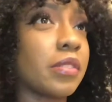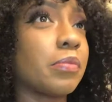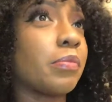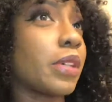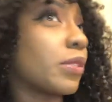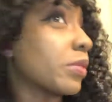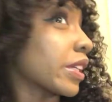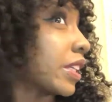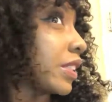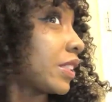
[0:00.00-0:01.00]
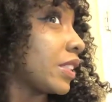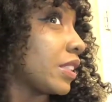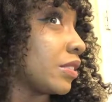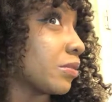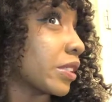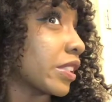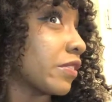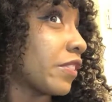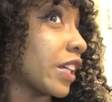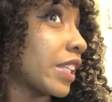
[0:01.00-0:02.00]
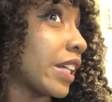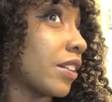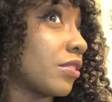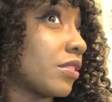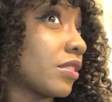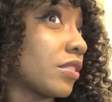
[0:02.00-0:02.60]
but we're gonna see. We're gonna find out.